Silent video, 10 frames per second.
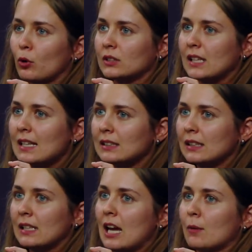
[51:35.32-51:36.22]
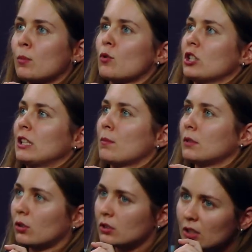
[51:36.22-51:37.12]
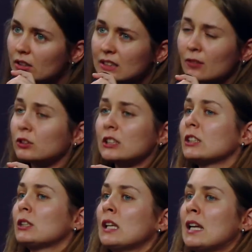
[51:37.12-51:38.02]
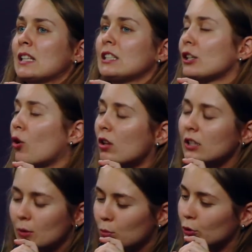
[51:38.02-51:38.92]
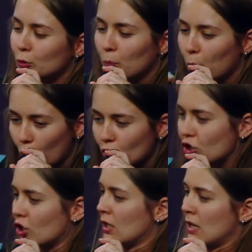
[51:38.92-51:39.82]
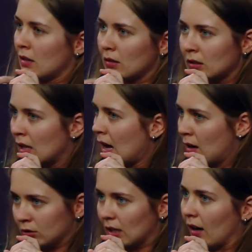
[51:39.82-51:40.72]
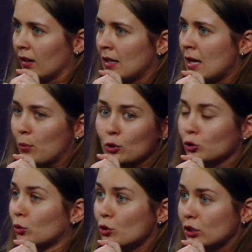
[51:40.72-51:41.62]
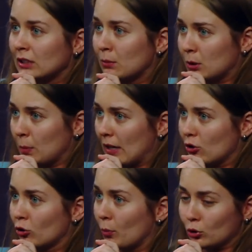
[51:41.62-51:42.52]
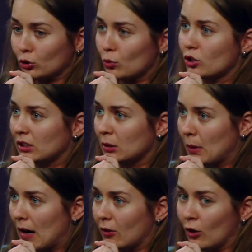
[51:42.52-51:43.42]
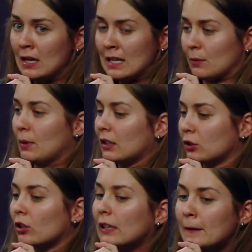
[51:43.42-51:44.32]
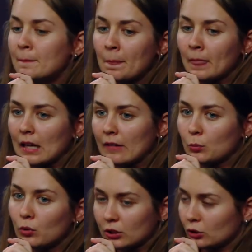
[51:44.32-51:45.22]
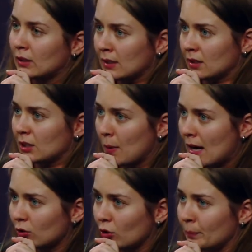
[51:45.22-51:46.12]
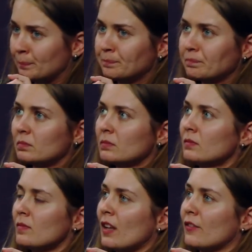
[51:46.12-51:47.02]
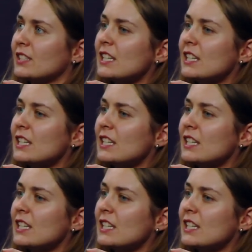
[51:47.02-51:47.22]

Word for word: These are the foundational things. There are processes um, uh, that have to be controlled because otherwise it will be dangerous.